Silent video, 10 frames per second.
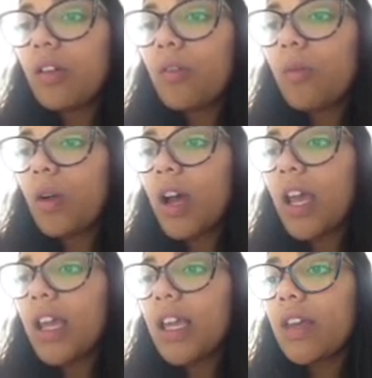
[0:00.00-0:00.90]

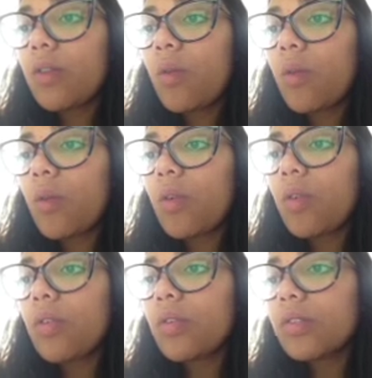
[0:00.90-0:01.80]
Y
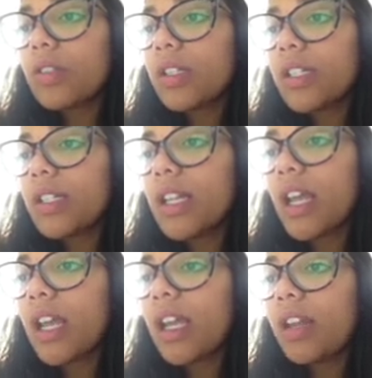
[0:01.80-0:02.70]
equals
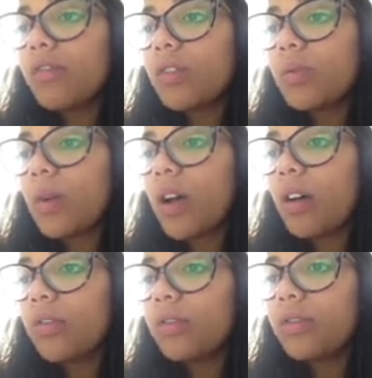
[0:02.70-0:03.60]
negative
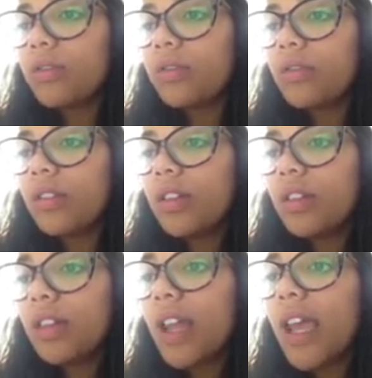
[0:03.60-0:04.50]
12.
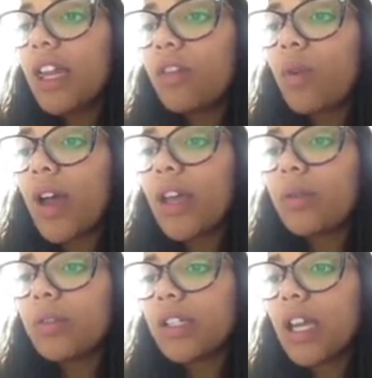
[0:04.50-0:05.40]
Negative y
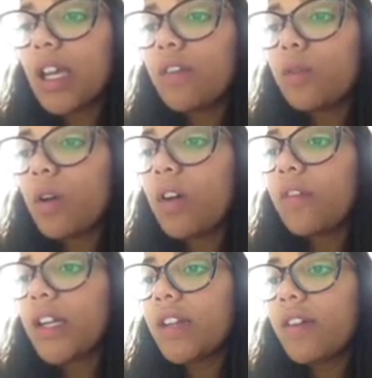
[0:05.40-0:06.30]
equals negative
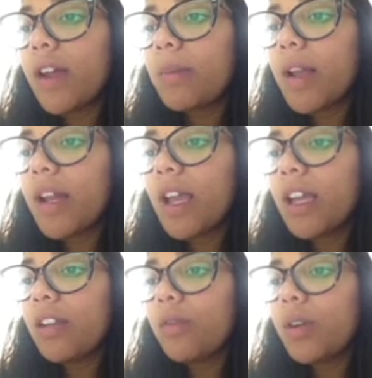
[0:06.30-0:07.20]
12. I divide by
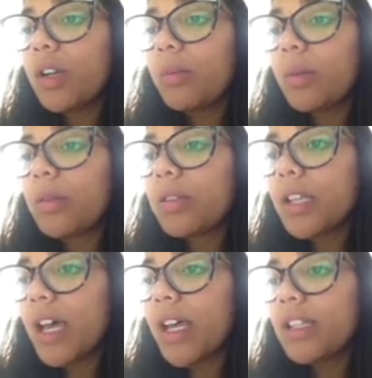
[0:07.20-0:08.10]
negative 1 on both
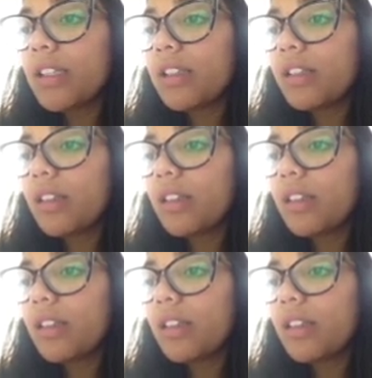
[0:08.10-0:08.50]
sides.